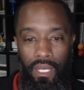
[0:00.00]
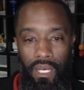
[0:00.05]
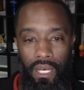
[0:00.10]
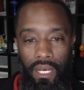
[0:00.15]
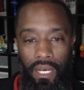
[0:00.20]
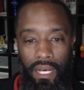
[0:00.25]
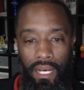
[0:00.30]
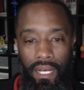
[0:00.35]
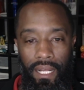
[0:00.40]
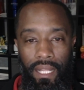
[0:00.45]

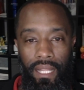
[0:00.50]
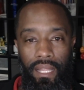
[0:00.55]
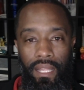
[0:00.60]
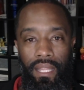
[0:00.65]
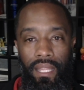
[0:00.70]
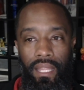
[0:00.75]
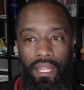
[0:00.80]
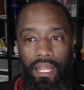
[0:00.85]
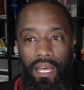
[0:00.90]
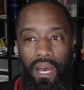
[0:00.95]

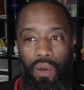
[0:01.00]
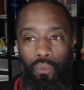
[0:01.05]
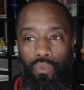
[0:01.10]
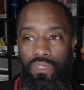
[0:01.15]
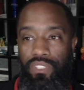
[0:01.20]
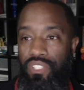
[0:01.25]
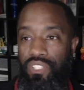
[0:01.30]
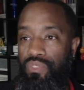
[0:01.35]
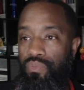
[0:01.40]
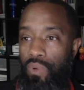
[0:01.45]
I
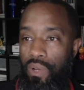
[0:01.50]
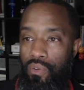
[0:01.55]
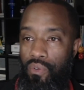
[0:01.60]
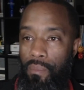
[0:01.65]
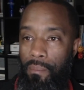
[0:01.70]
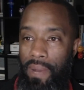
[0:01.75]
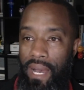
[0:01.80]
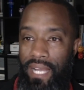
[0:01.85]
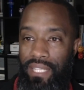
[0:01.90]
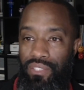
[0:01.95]
would just want to
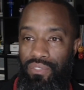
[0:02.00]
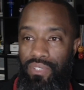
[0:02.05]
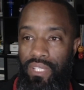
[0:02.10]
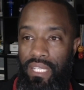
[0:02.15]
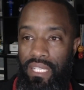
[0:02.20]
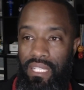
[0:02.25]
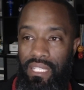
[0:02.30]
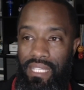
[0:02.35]
remind you that